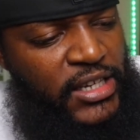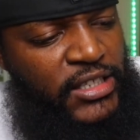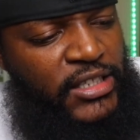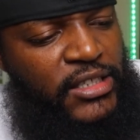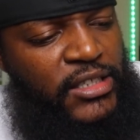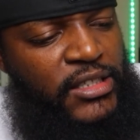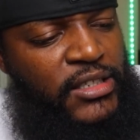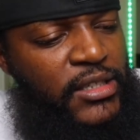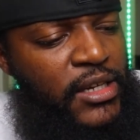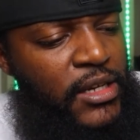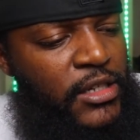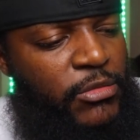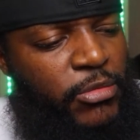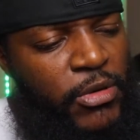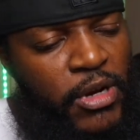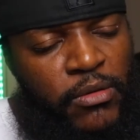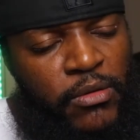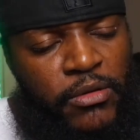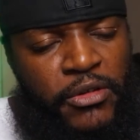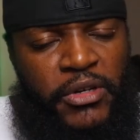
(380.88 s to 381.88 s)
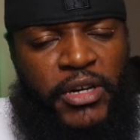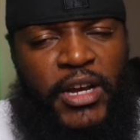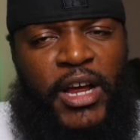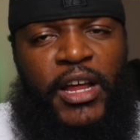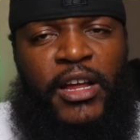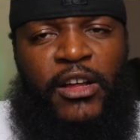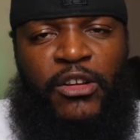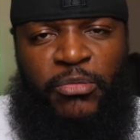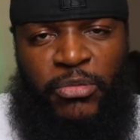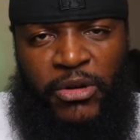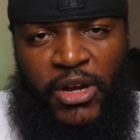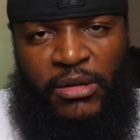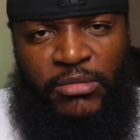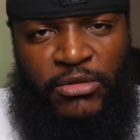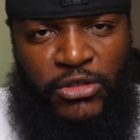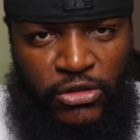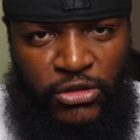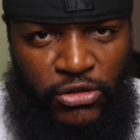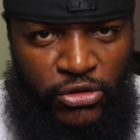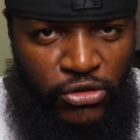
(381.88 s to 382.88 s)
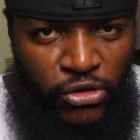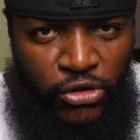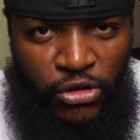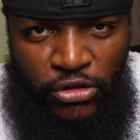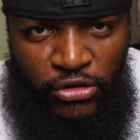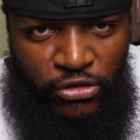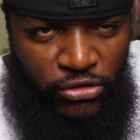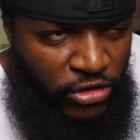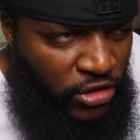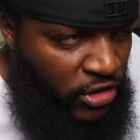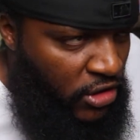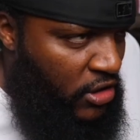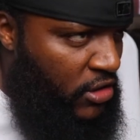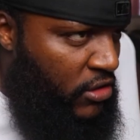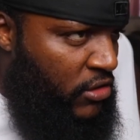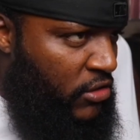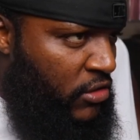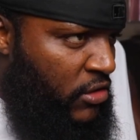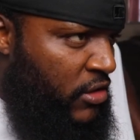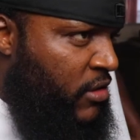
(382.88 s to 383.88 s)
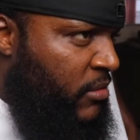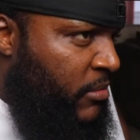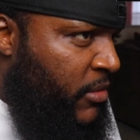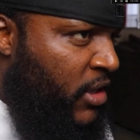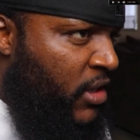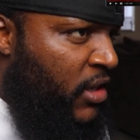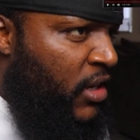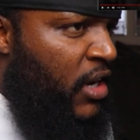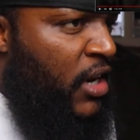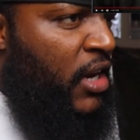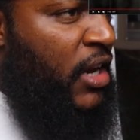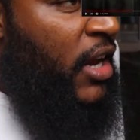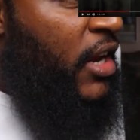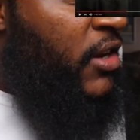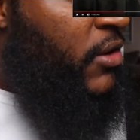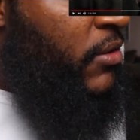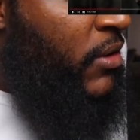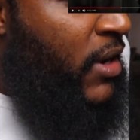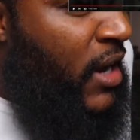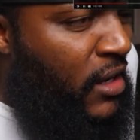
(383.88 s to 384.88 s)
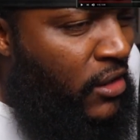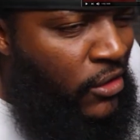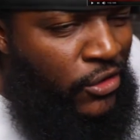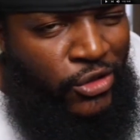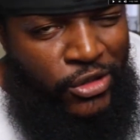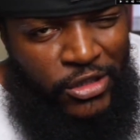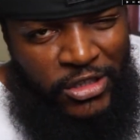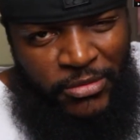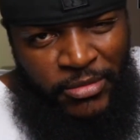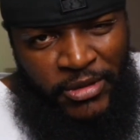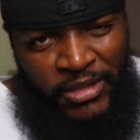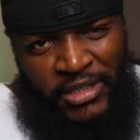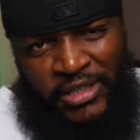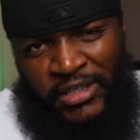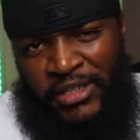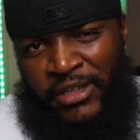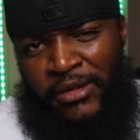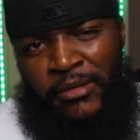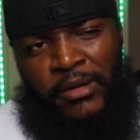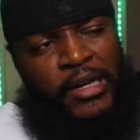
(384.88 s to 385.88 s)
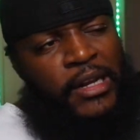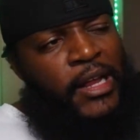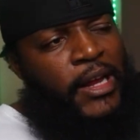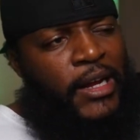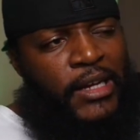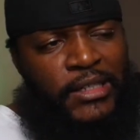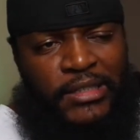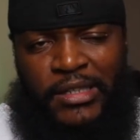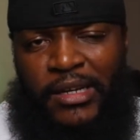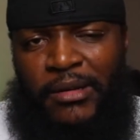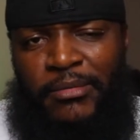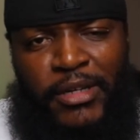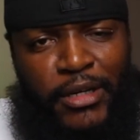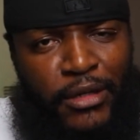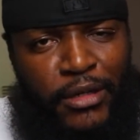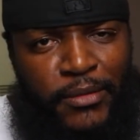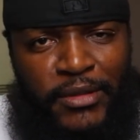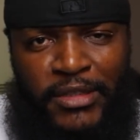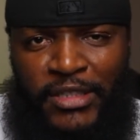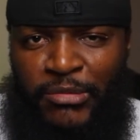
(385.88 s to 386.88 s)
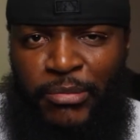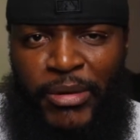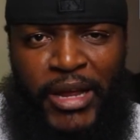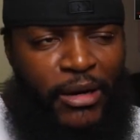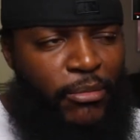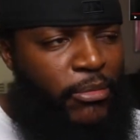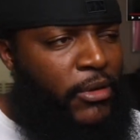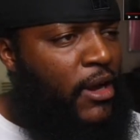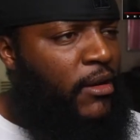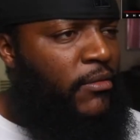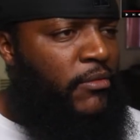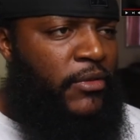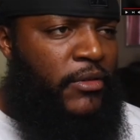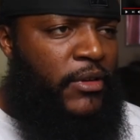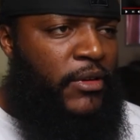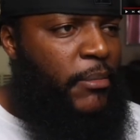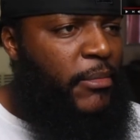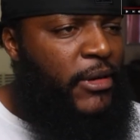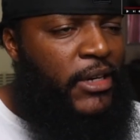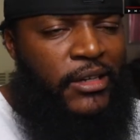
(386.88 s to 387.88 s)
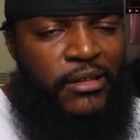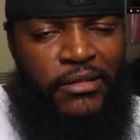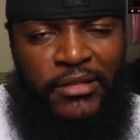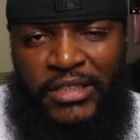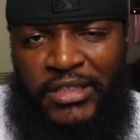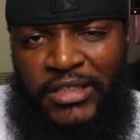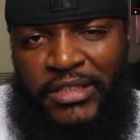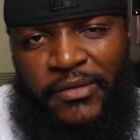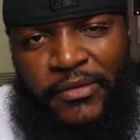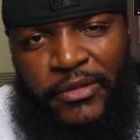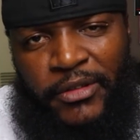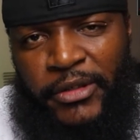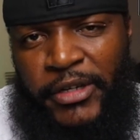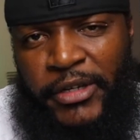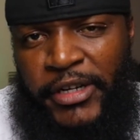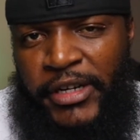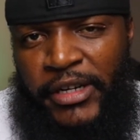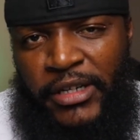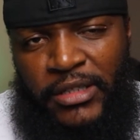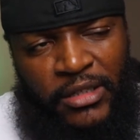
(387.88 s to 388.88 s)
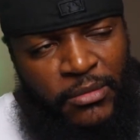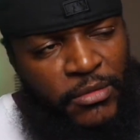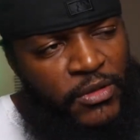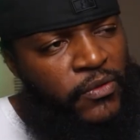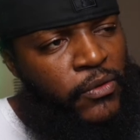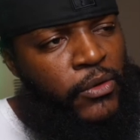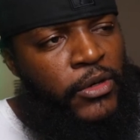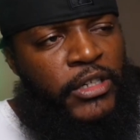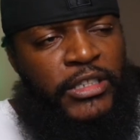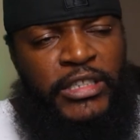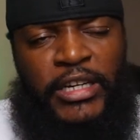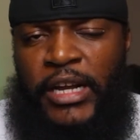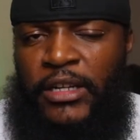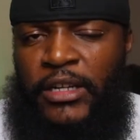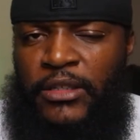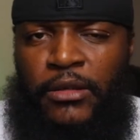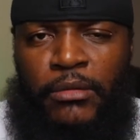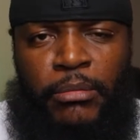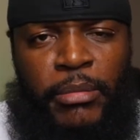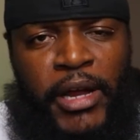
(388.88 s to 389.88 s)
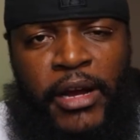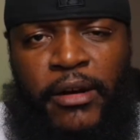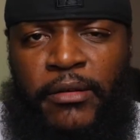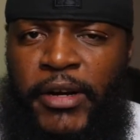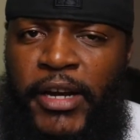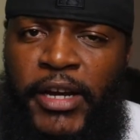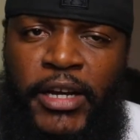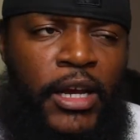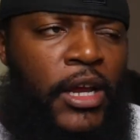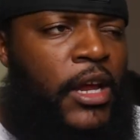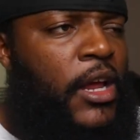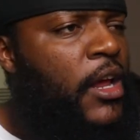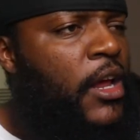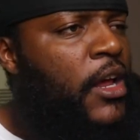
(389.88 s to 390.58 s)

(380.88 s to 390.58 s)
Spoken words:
That shit sucks, bro, when you got health problems and you going through shit, you know what I mean? And you got no choice but to deal with it. Like I said, I'm dealing with this back problem. I've been dealing with this shit for 3 years, almost 4 years. I got into a bad wreck.